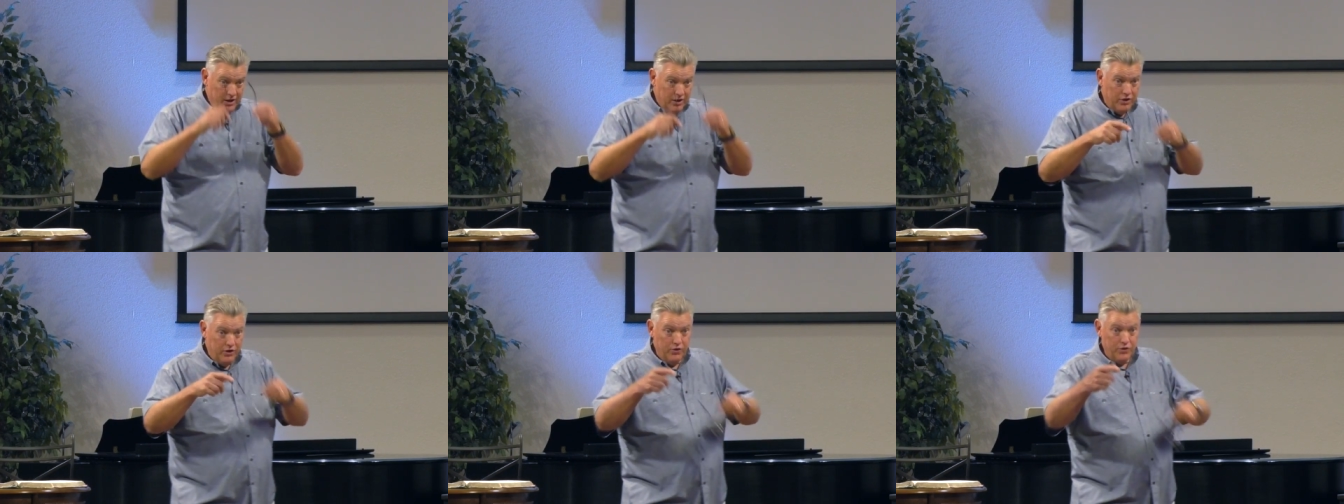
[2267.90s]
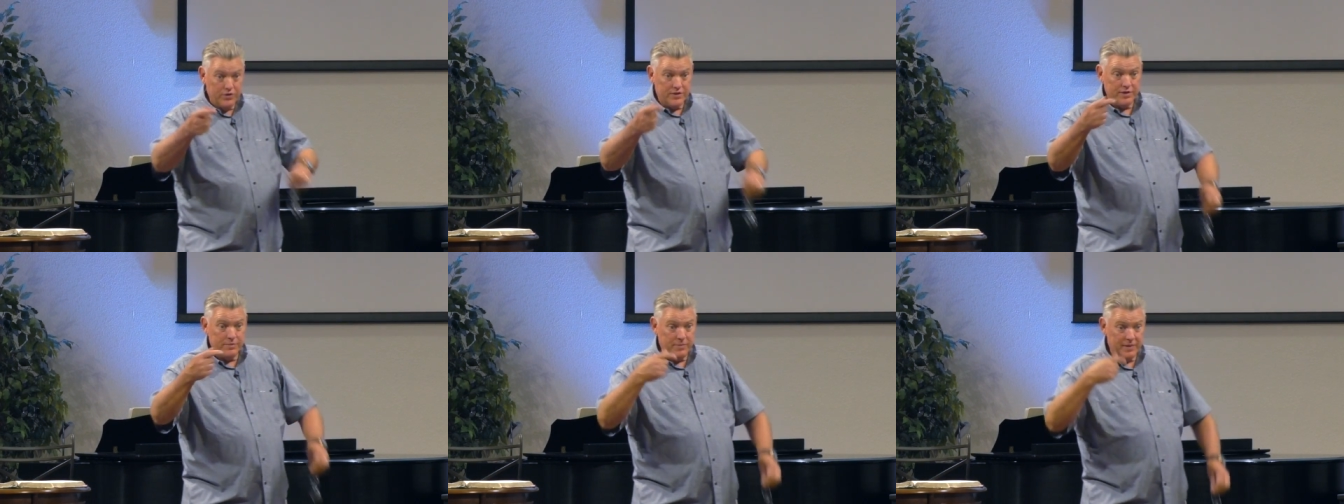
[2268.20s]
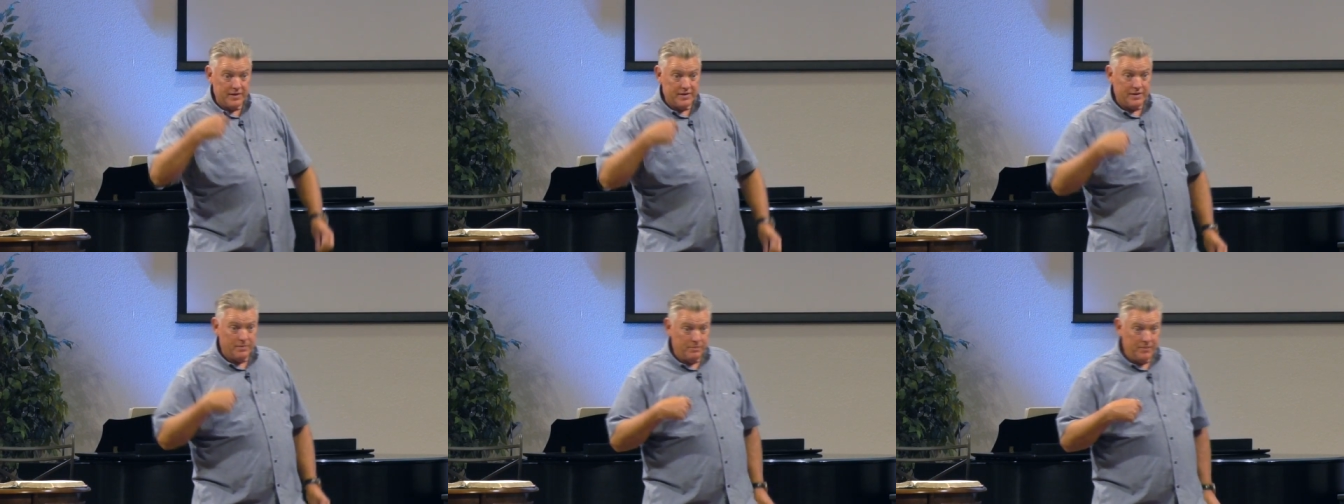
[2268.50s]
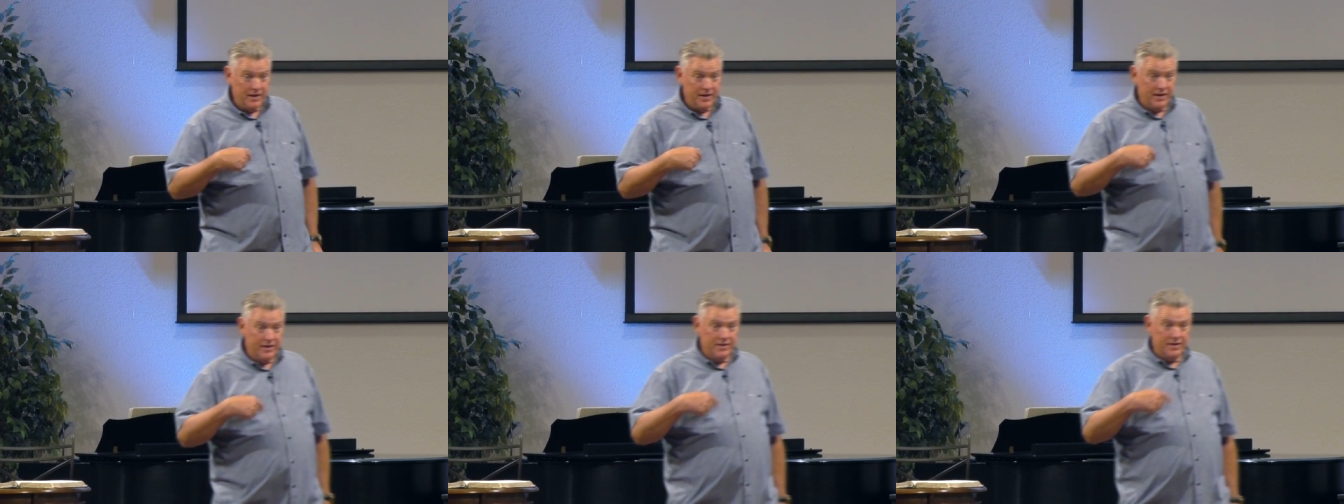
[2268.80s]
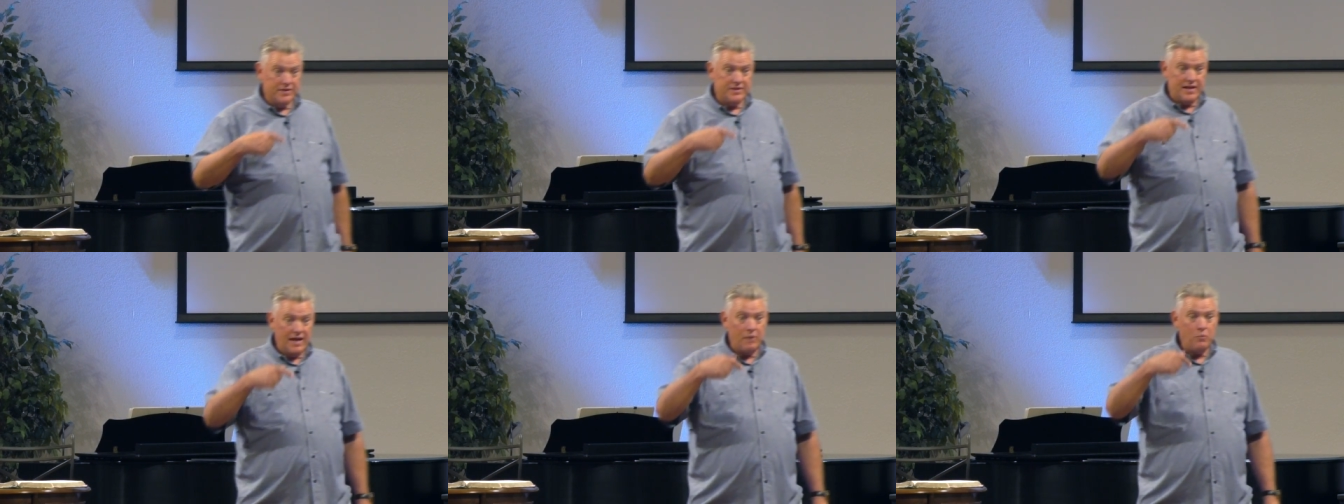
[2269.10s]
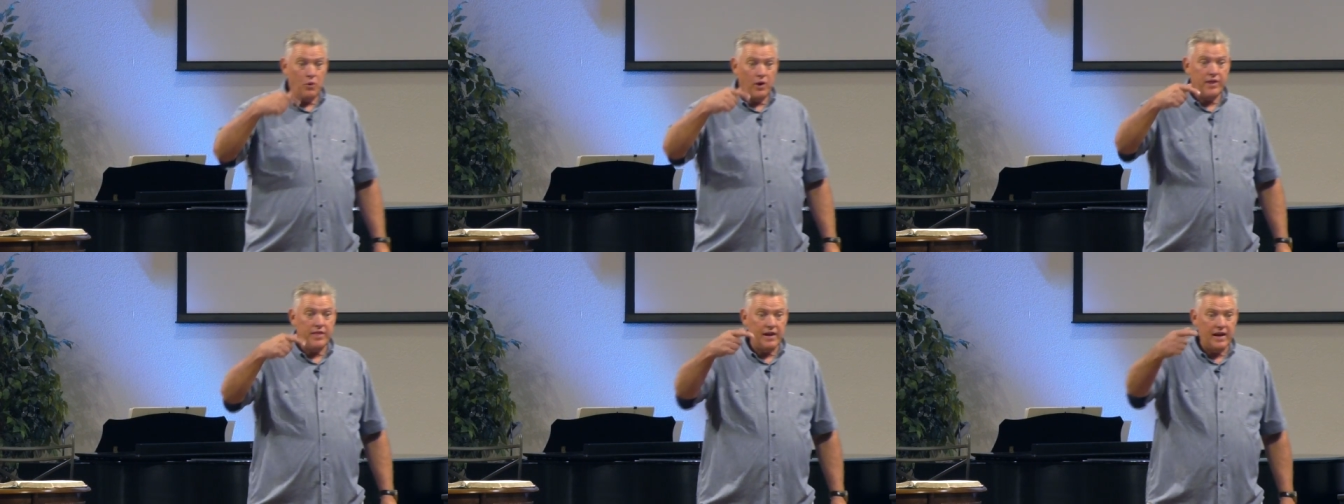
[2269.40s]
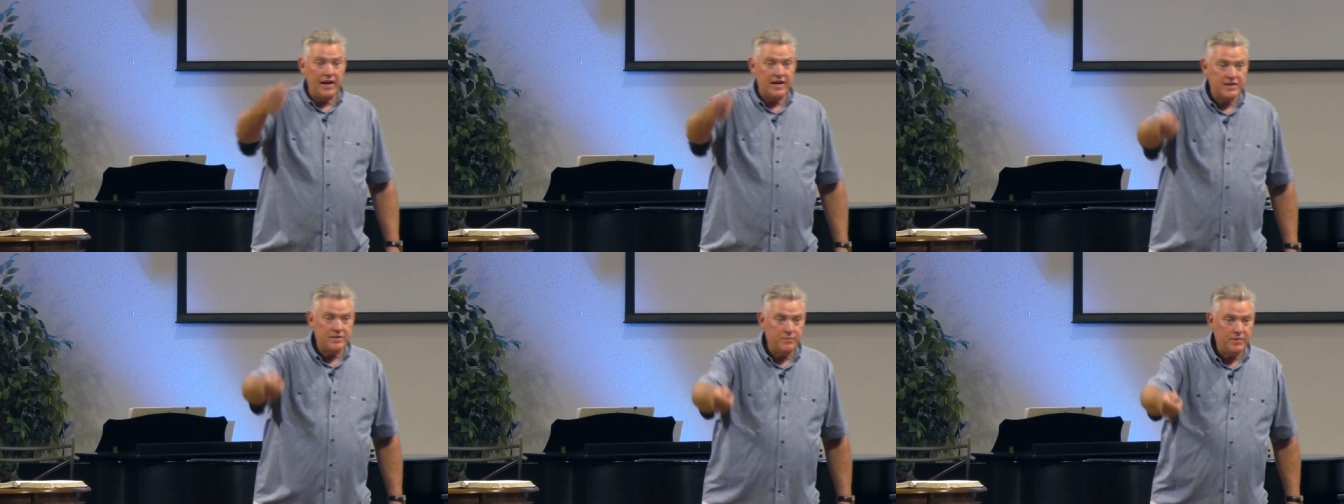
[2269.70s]
you submit to me the same way
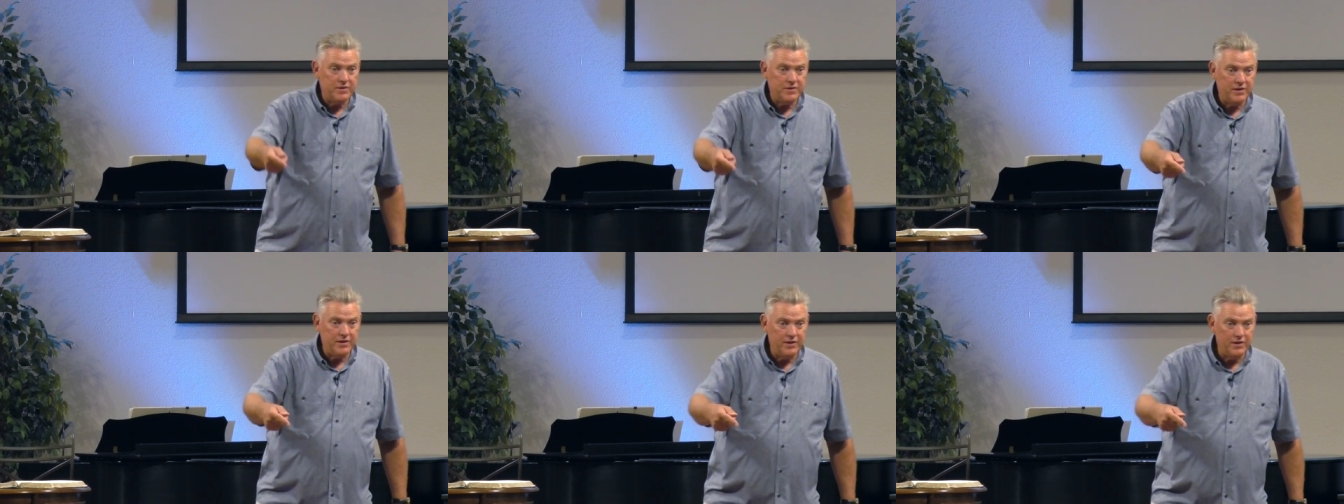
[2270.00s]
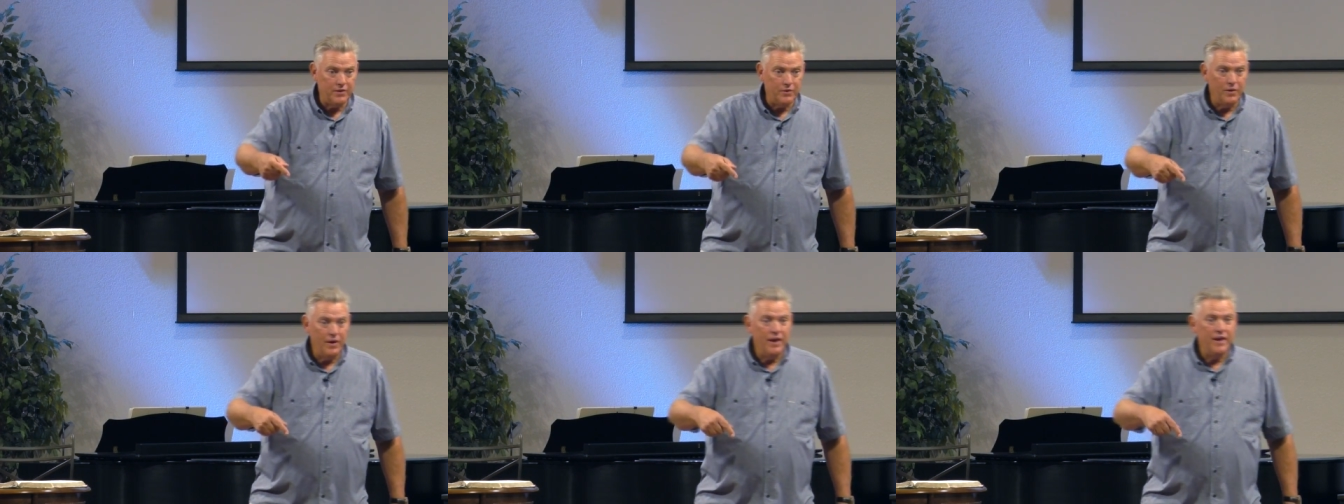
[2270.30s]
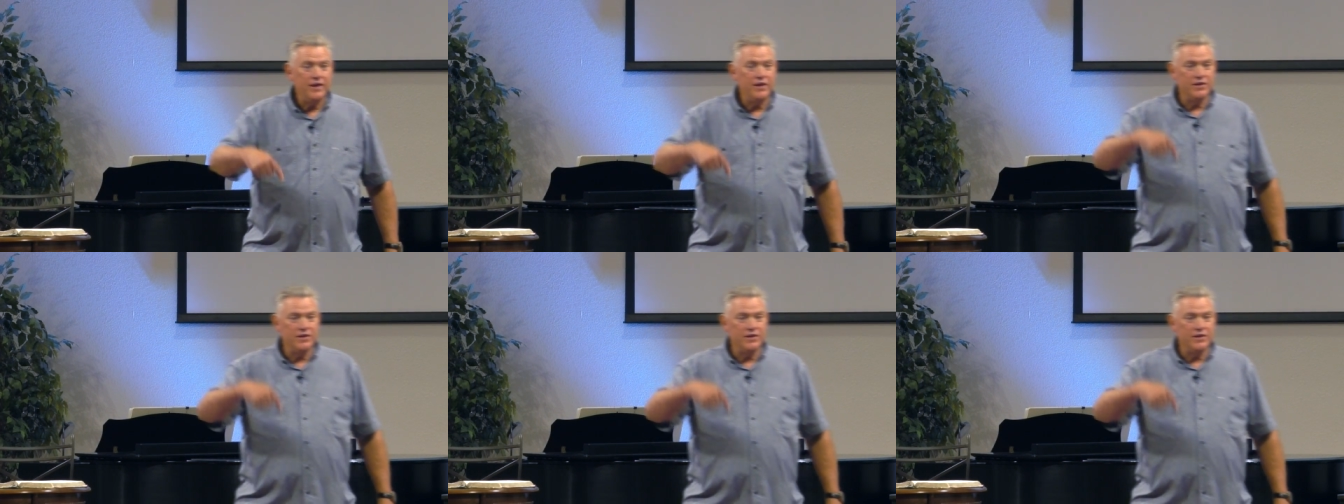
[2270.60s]
that I submit to you.